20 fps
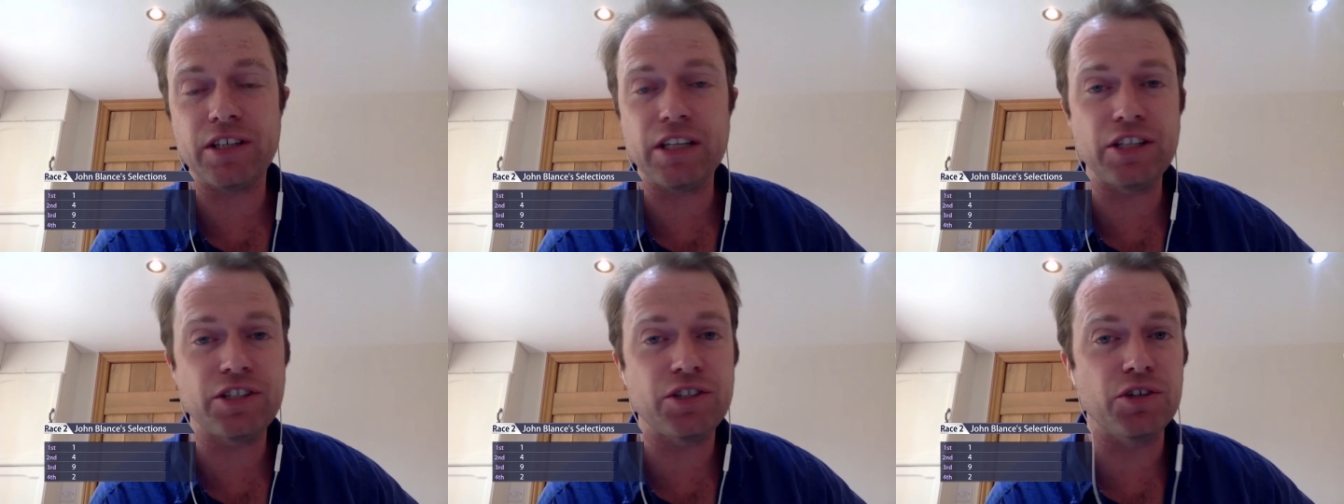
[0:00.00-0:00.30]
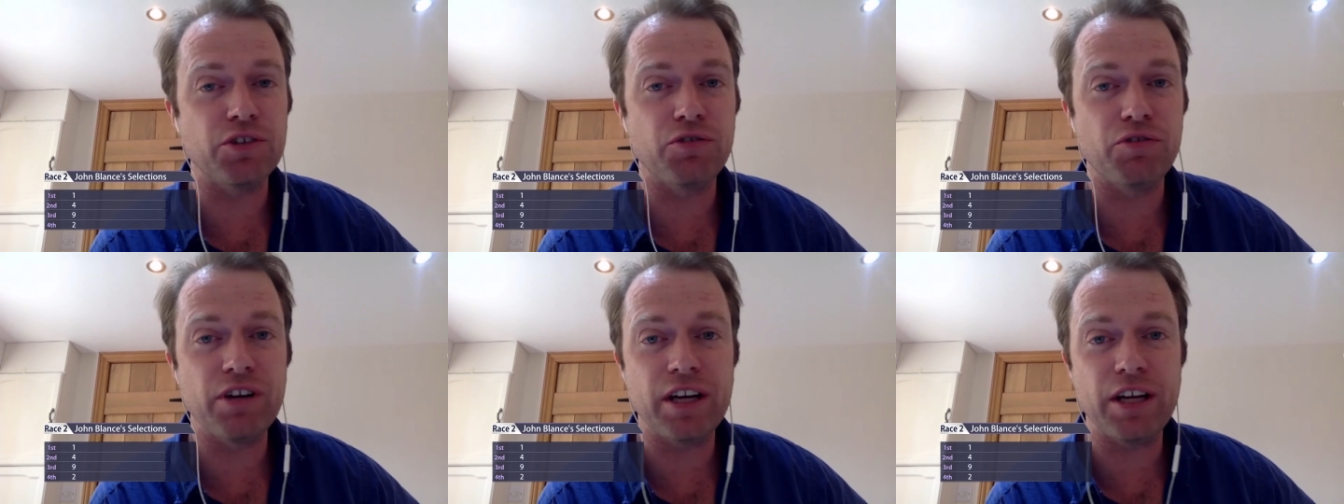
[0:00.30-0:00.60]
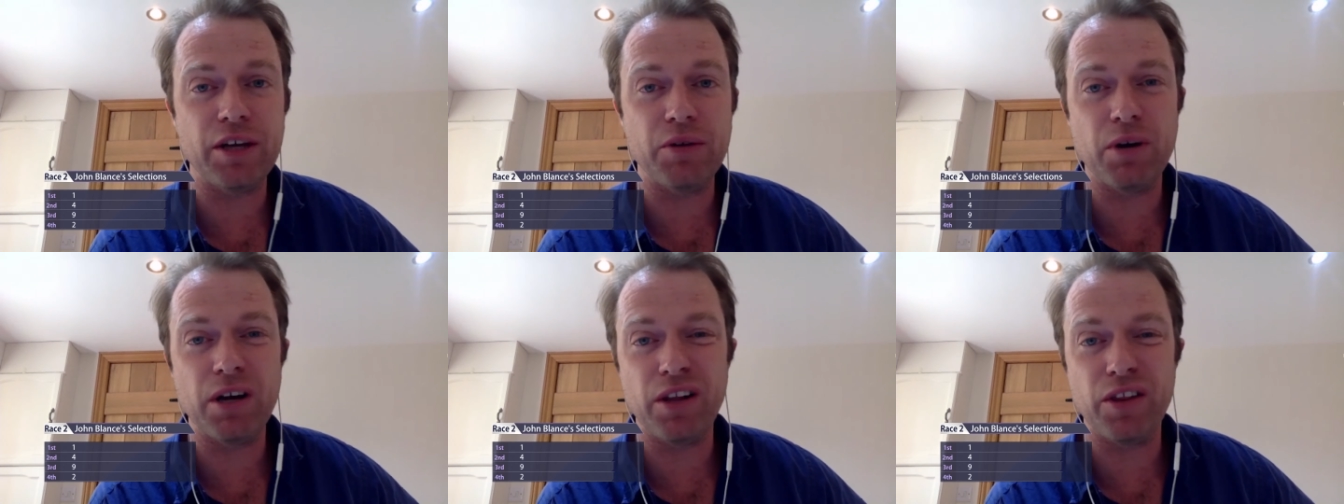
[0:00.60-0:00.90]
He's done
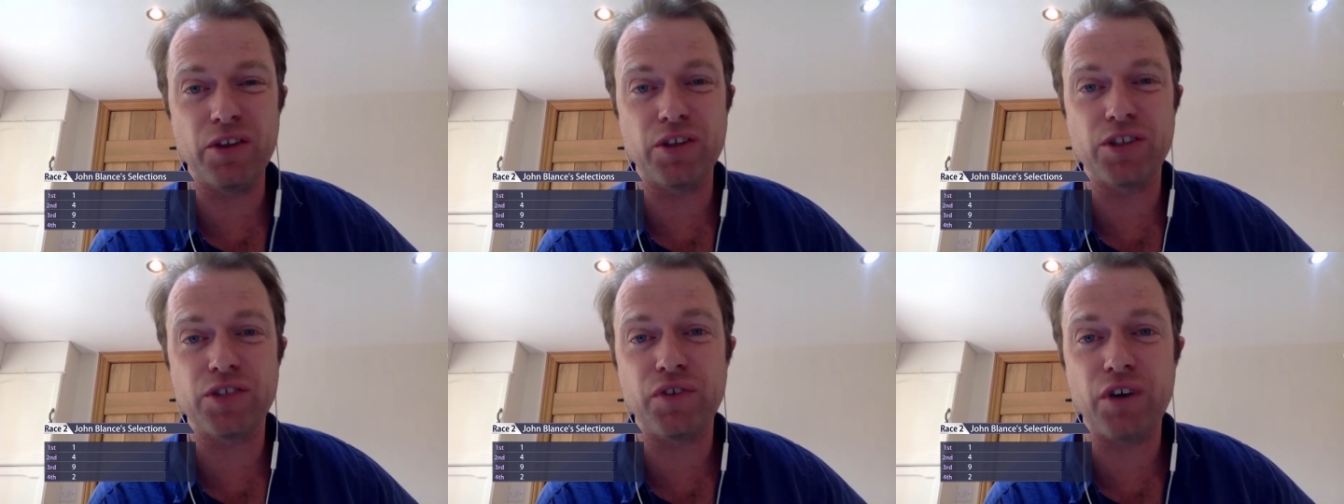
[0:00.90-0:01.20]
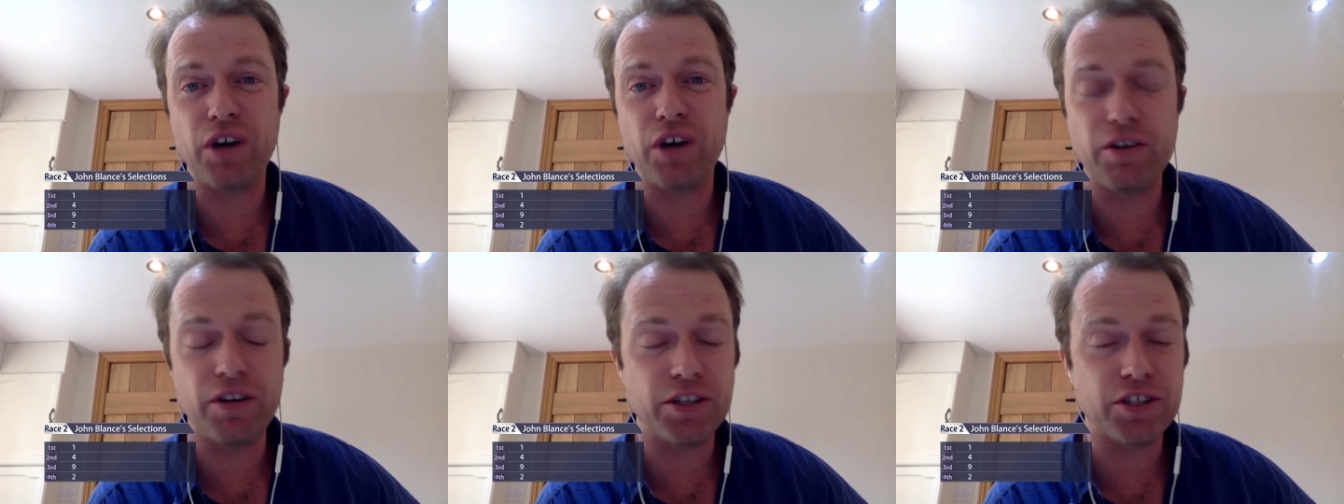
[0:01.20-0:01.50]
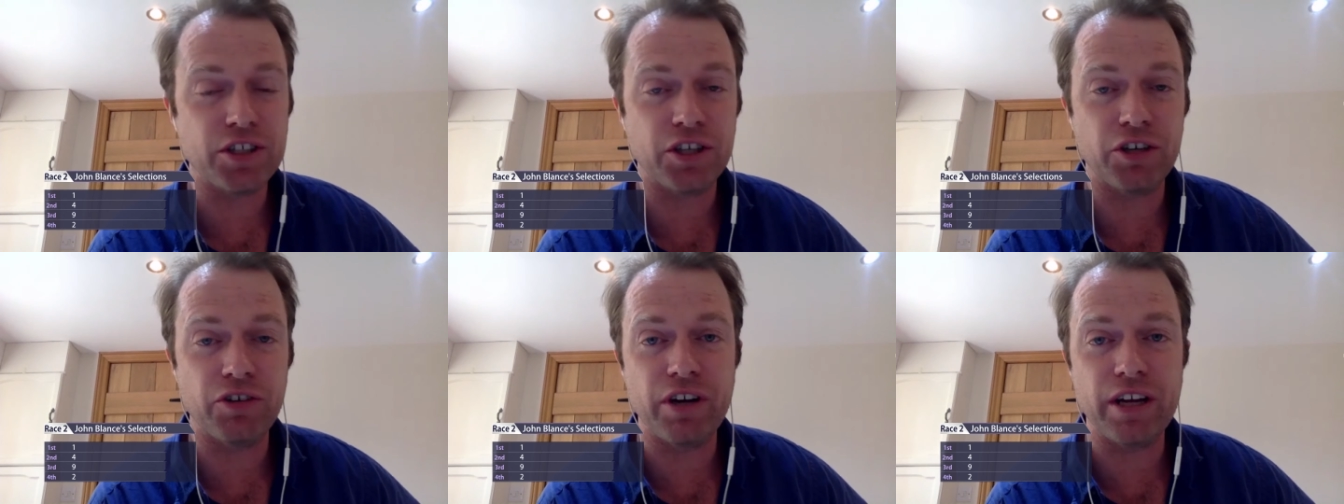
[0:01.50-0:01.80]
really well thus far in
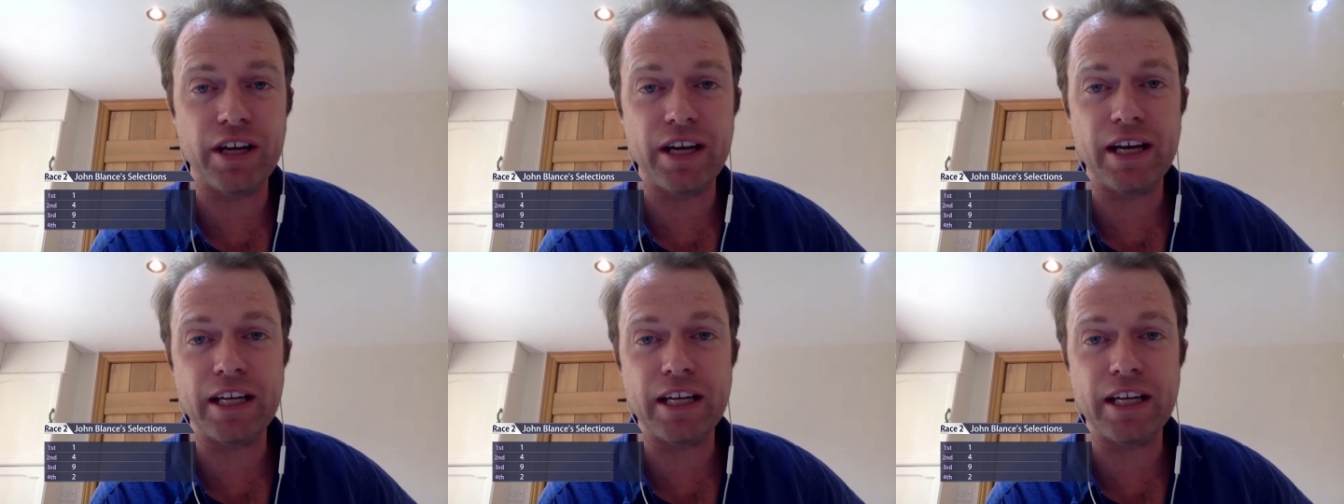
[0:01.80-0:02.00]
his career,